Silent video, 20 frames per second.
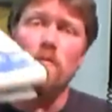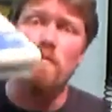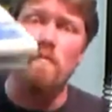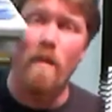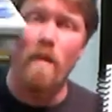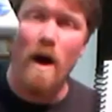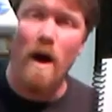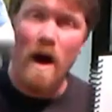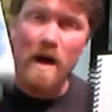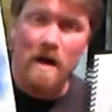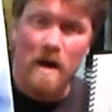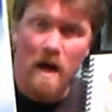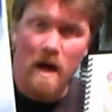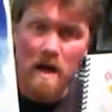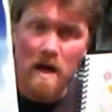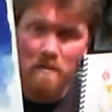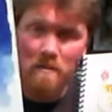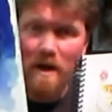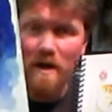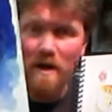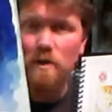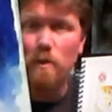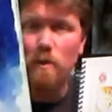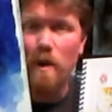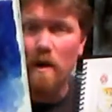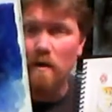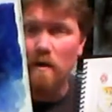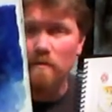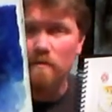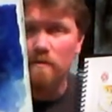from my
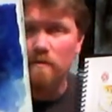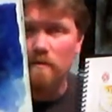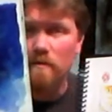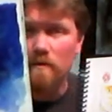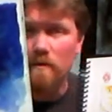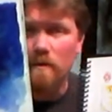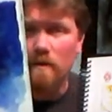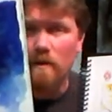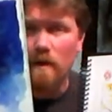9x12